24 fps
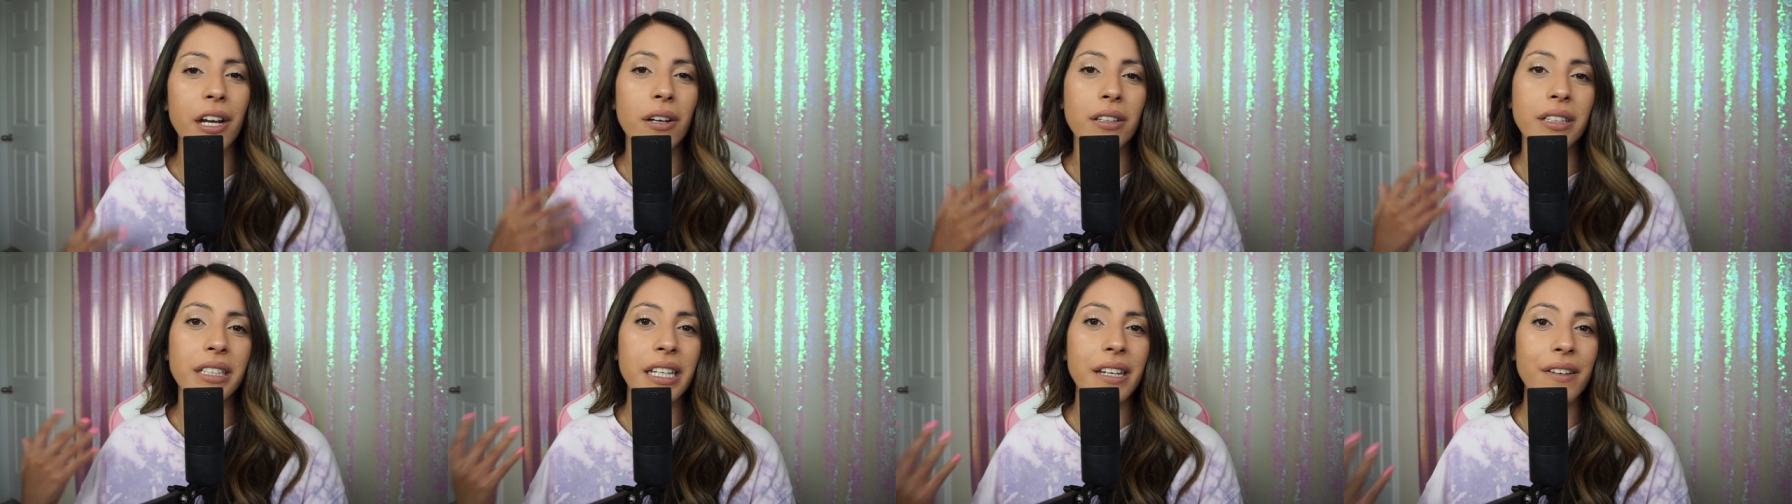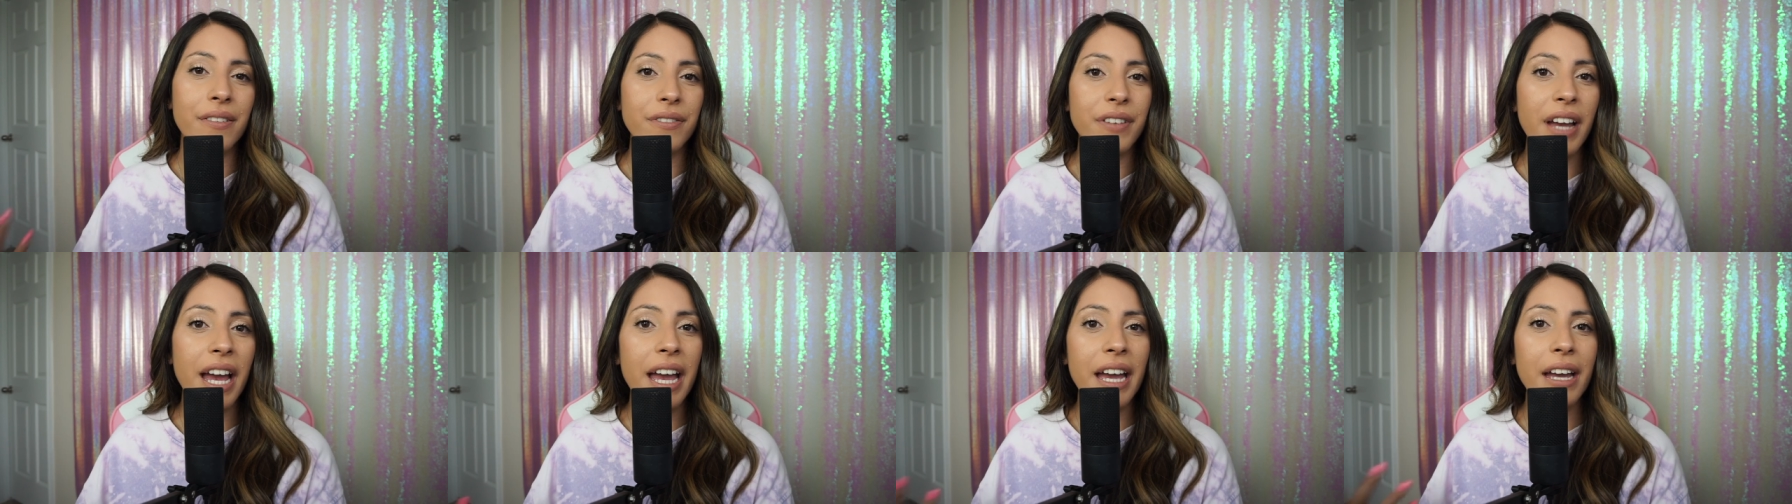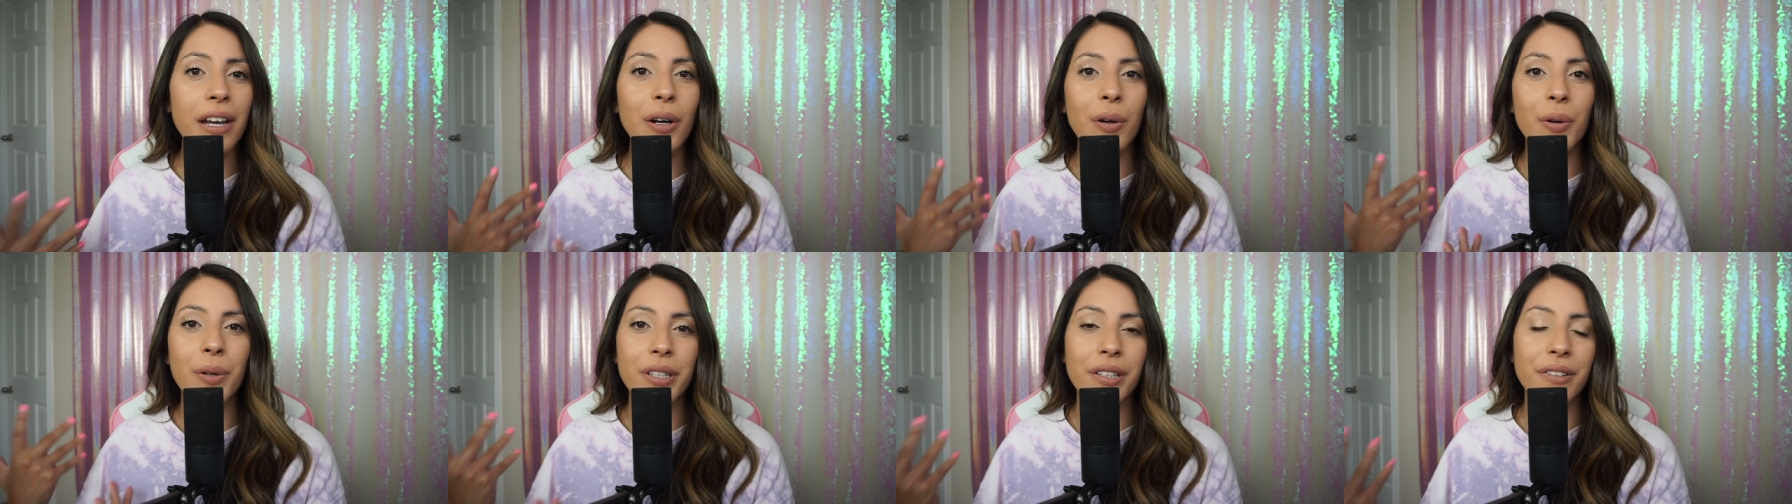on the
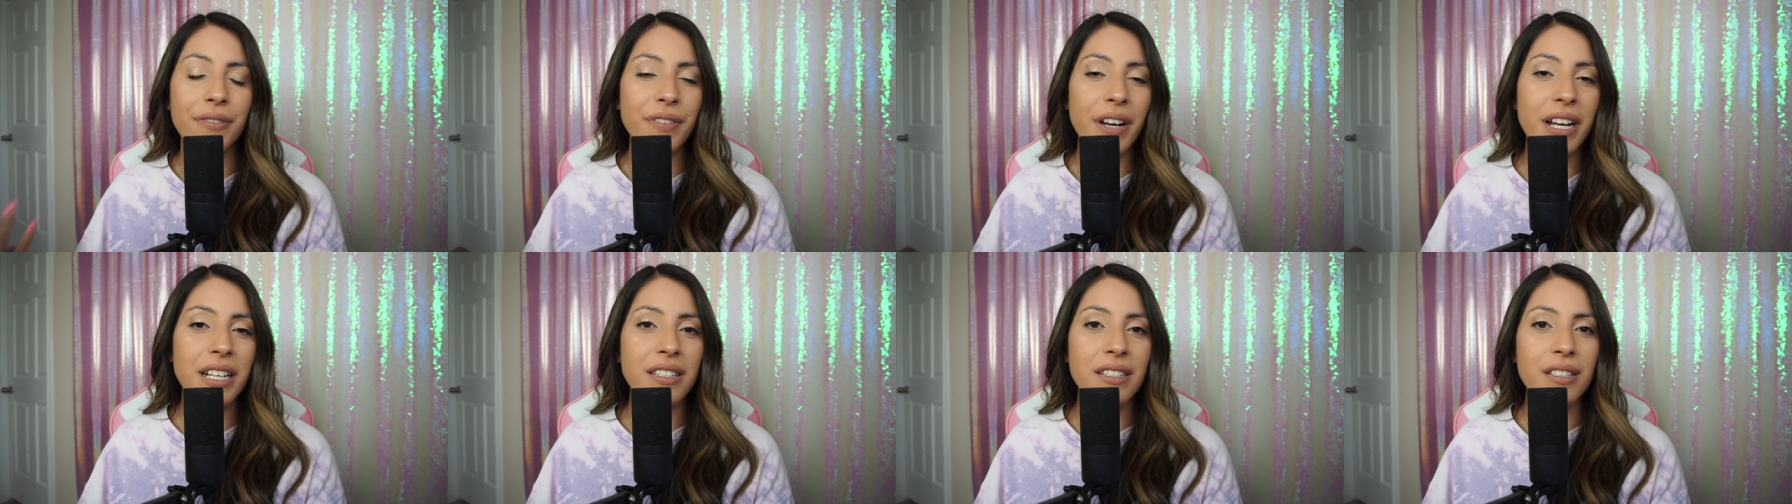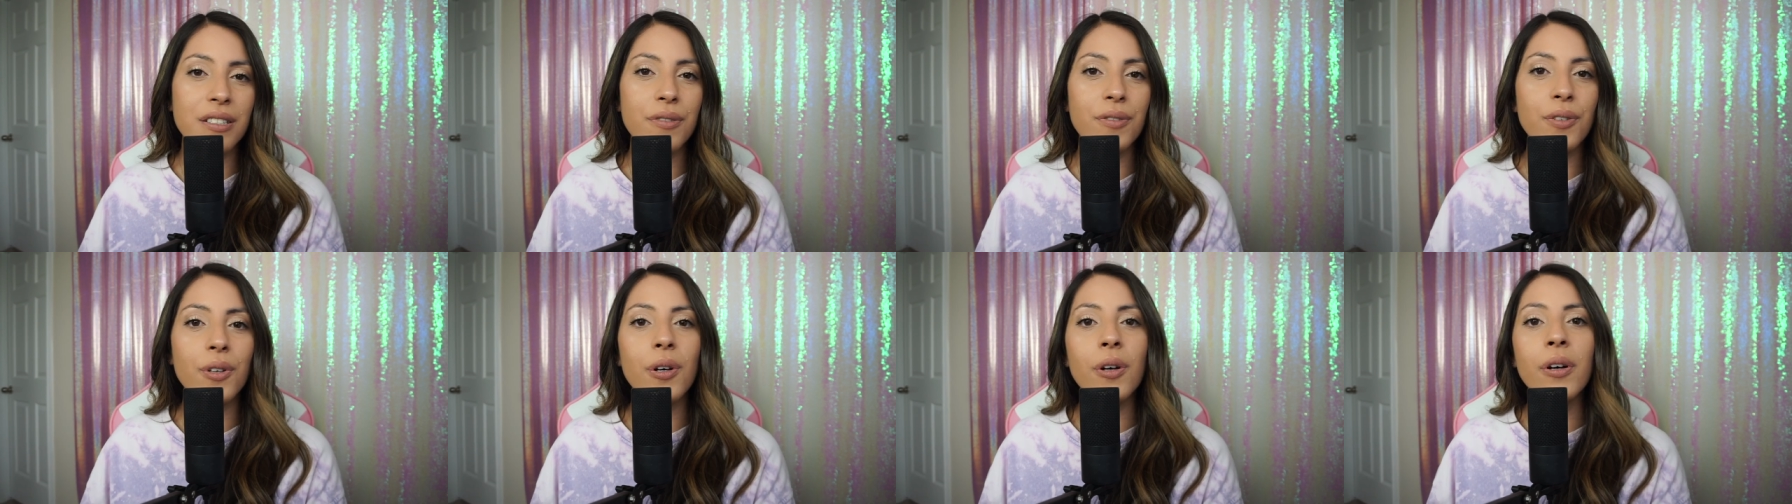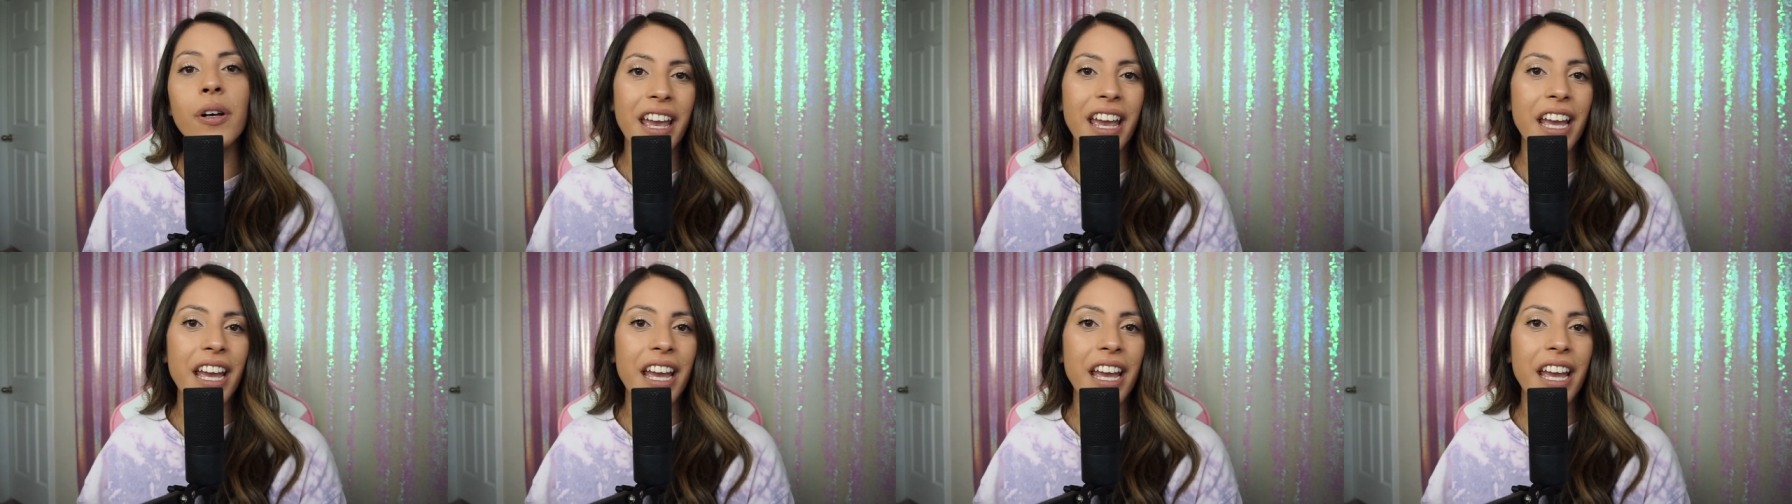event or the festival,